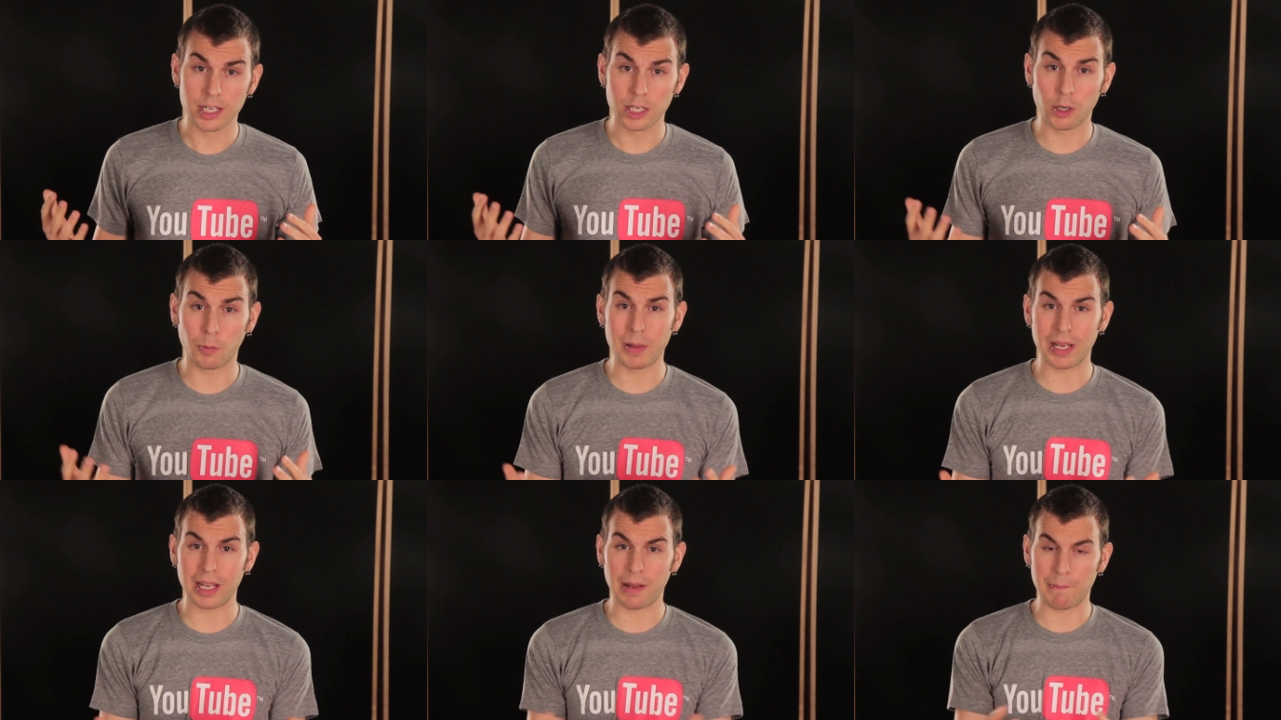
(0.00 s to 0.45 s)

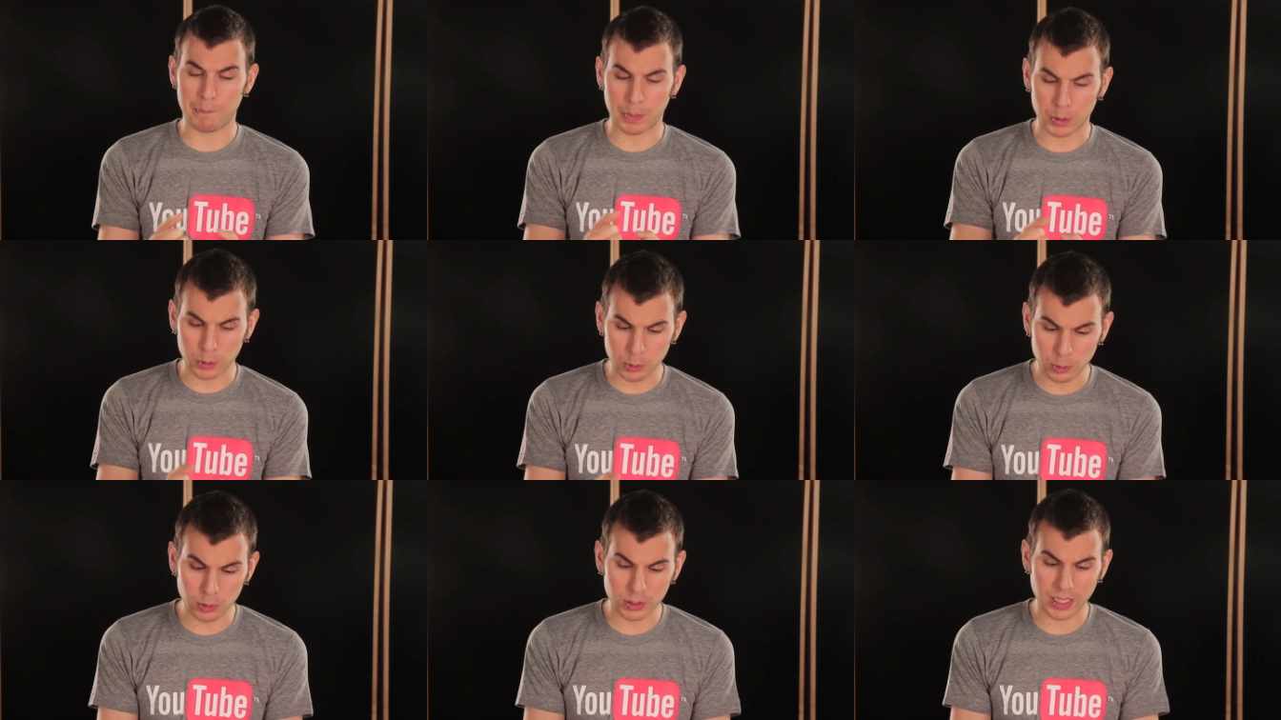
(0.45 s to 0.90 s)
You're being
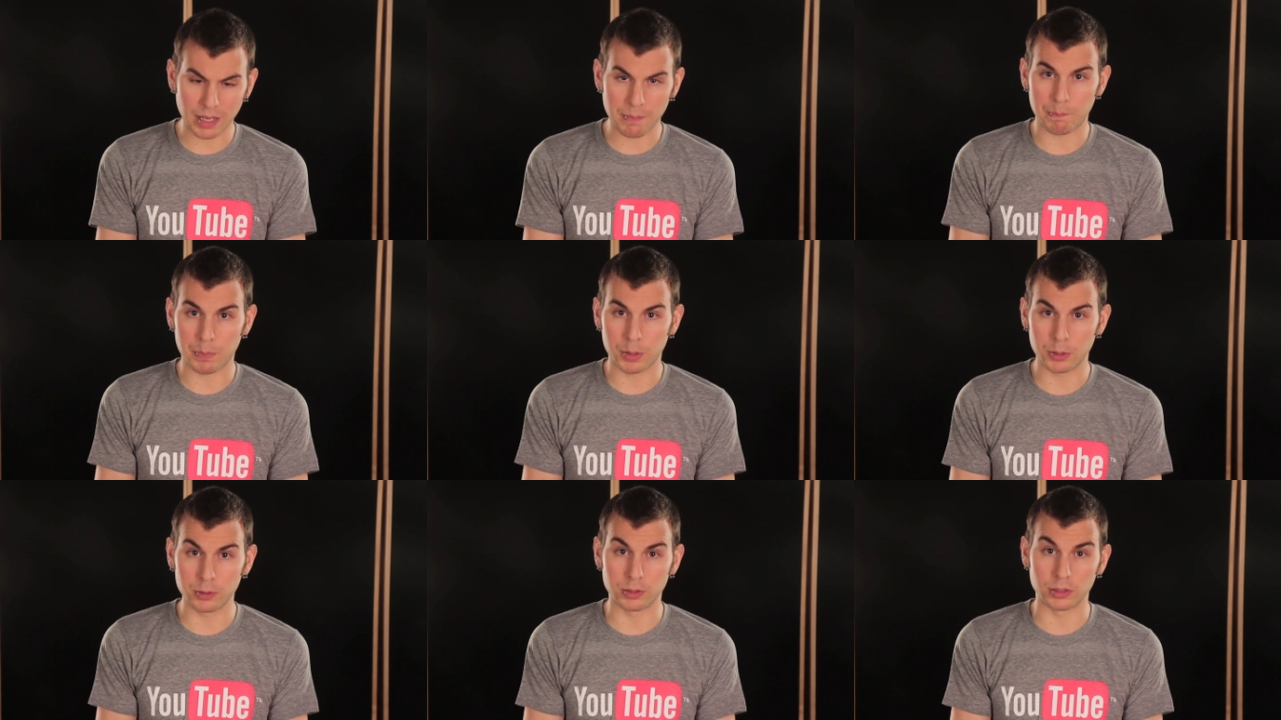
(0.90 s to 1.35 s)
pulled
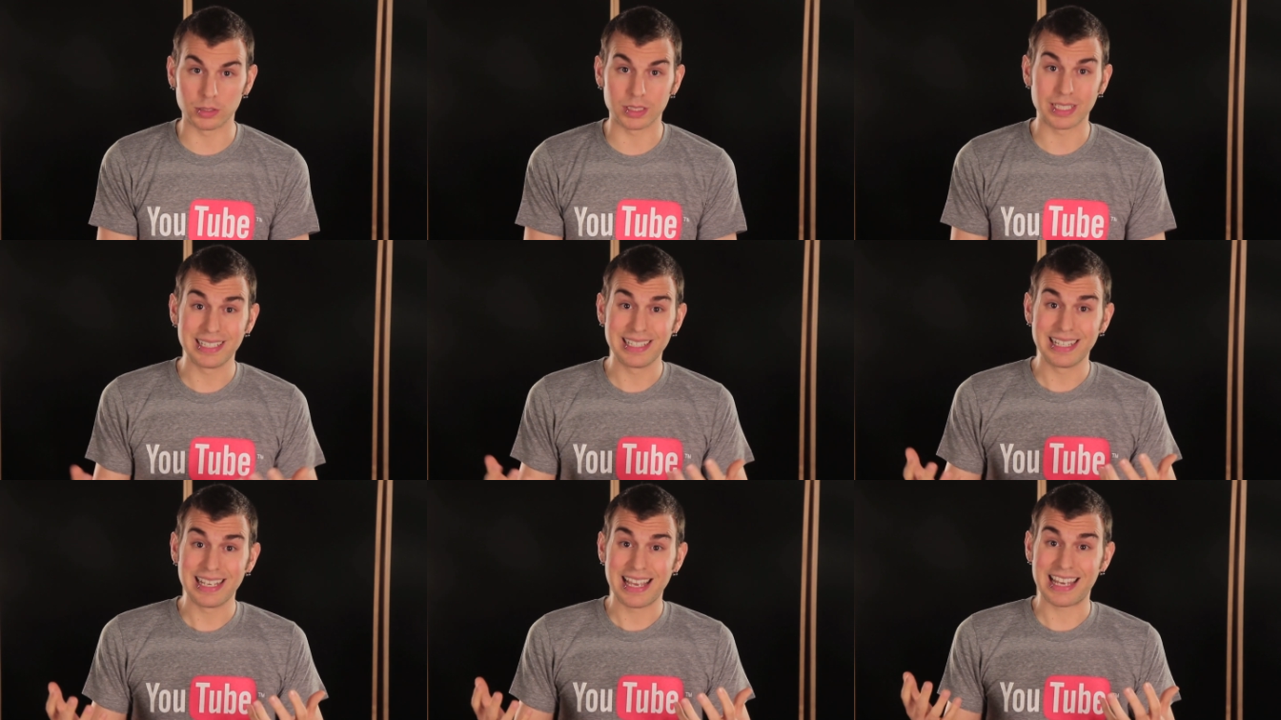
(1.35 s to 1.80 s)
and
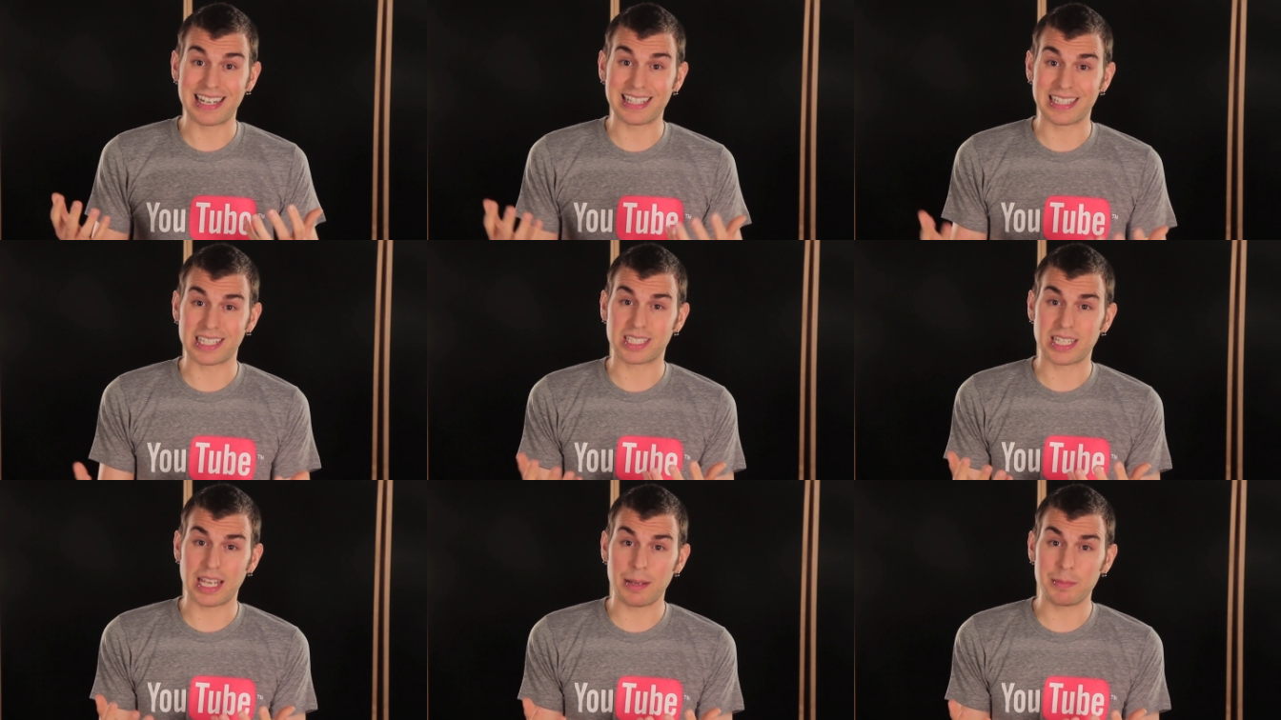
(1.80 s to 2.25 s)
pulled, and
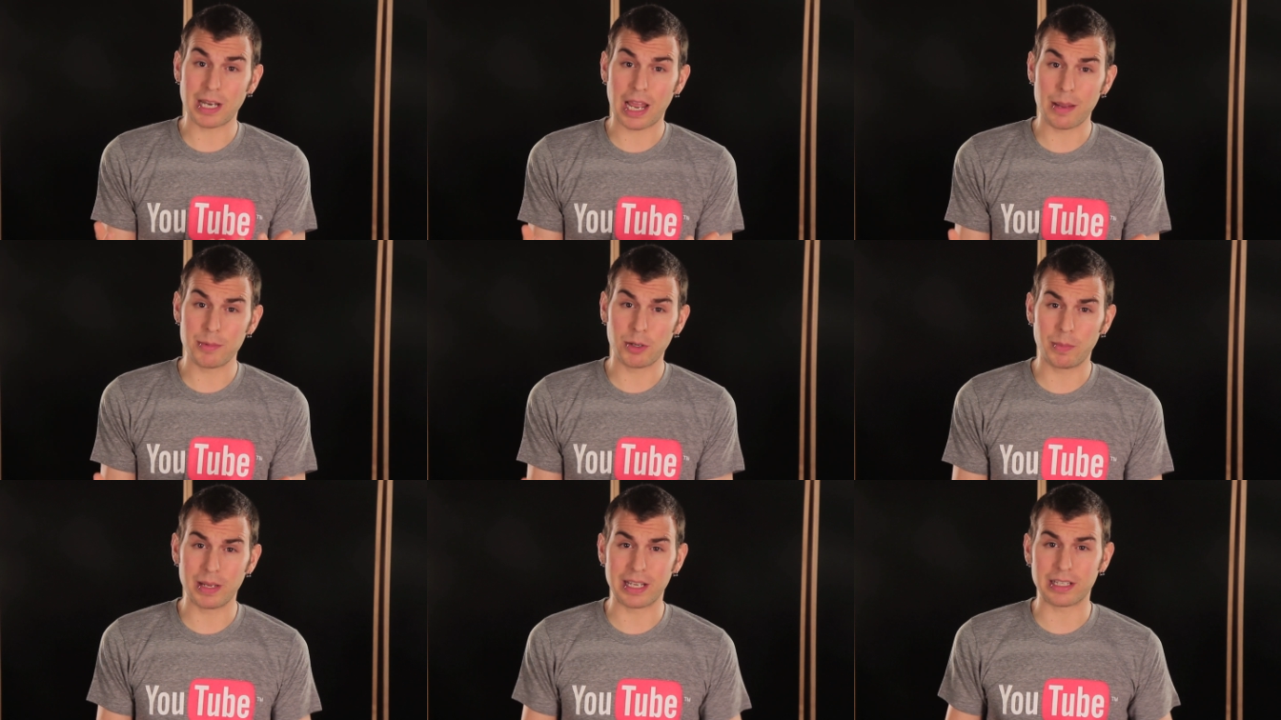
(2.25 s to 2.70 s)
at the same
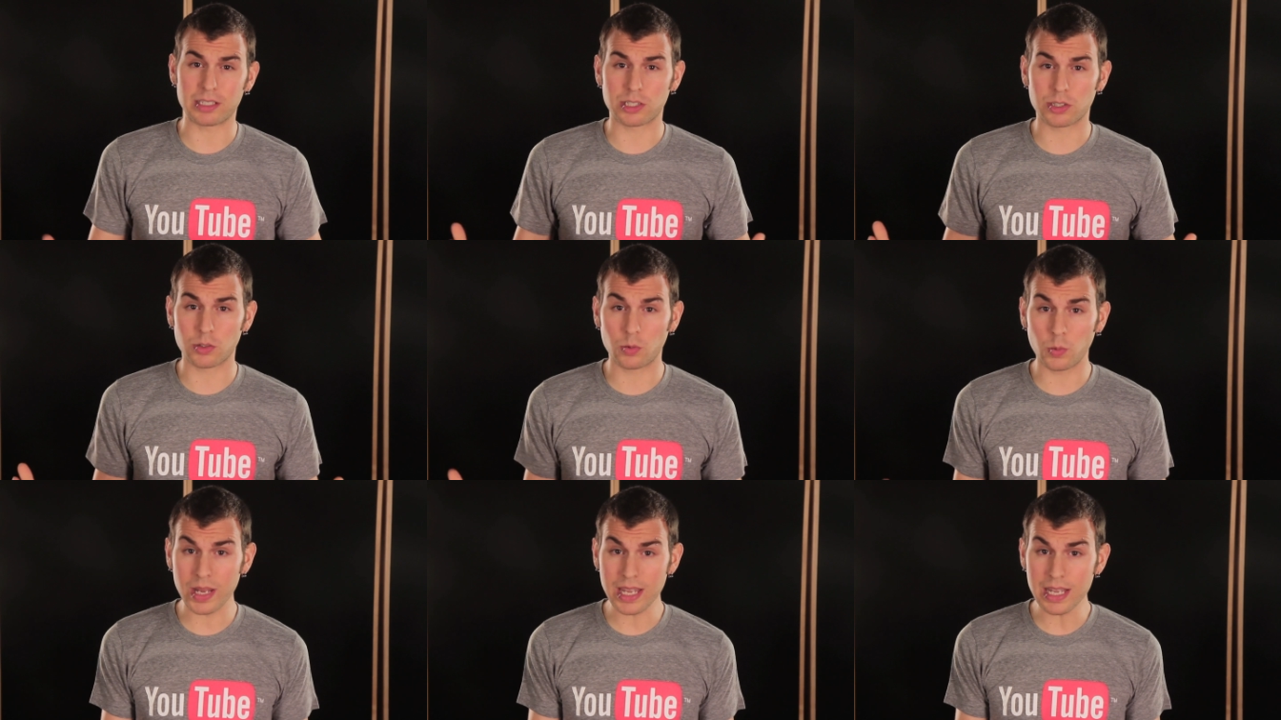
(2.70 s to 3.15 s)
time you're being
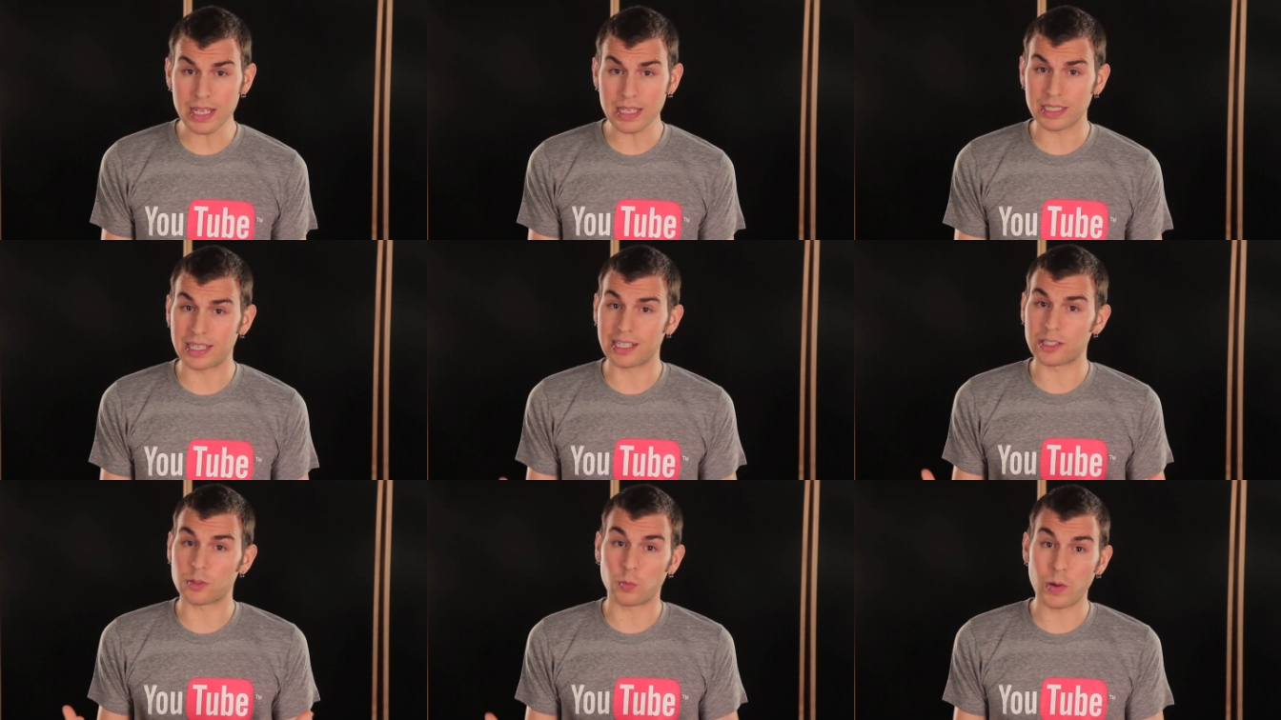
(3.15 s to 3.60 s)

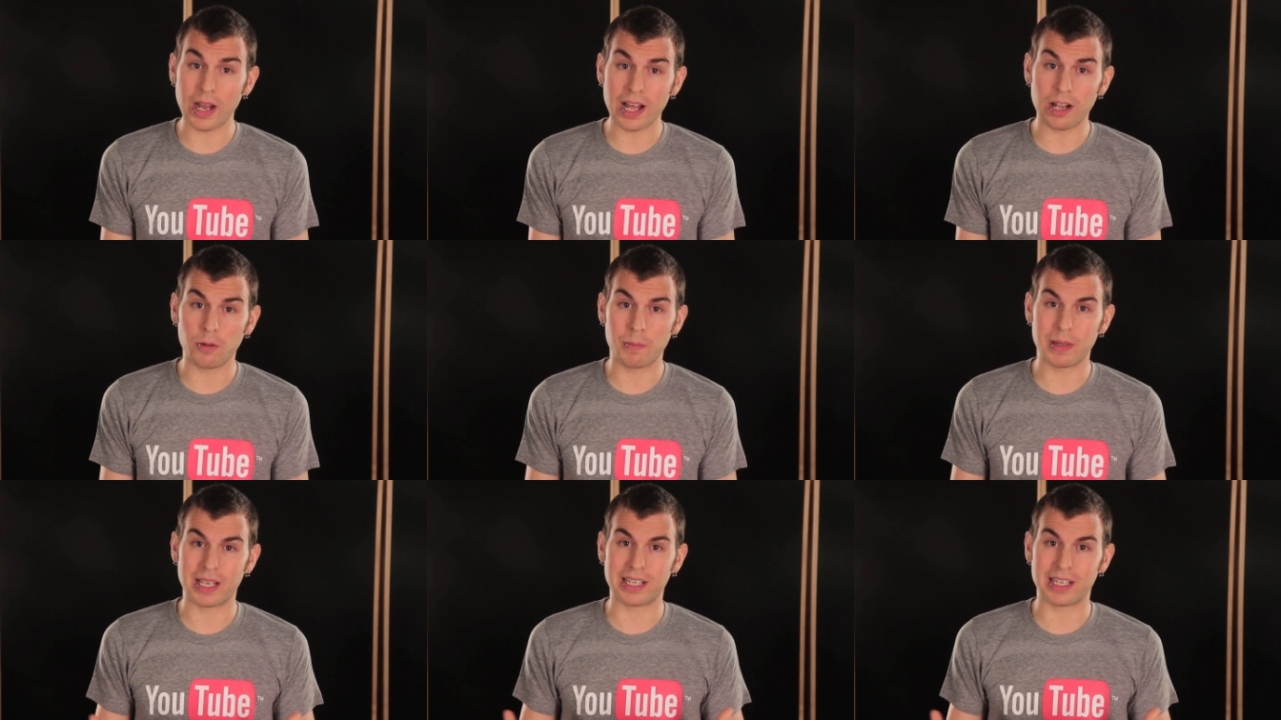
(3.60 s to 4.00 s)
squeezed as well,